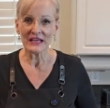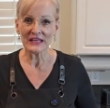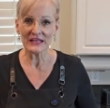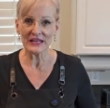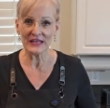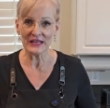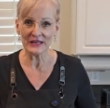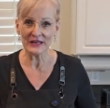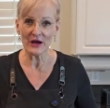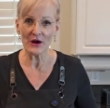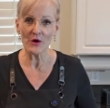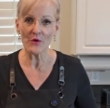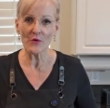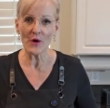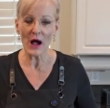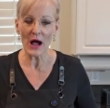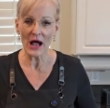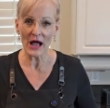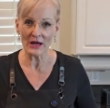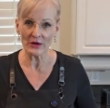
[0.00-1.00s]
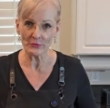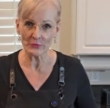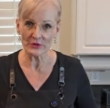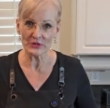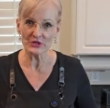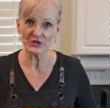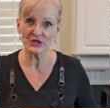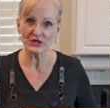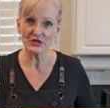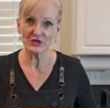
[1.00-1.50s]
keto
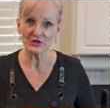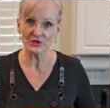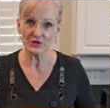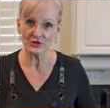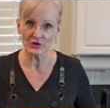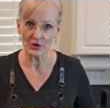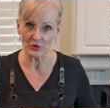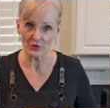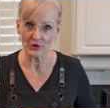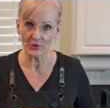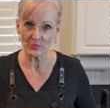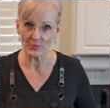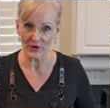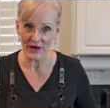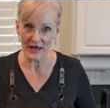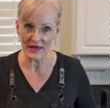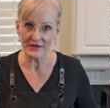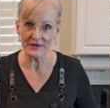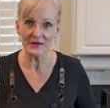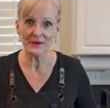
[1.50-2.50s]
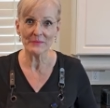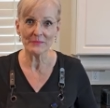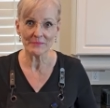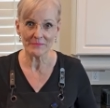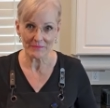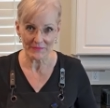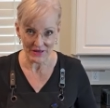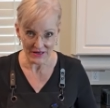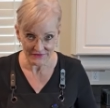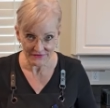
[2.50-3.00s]
Irish soda bread
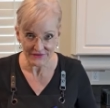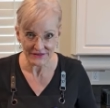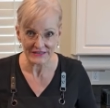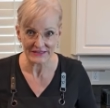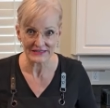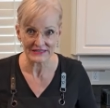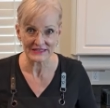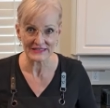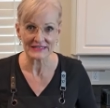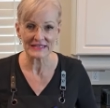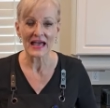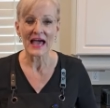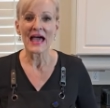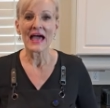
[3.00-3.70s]
muffins.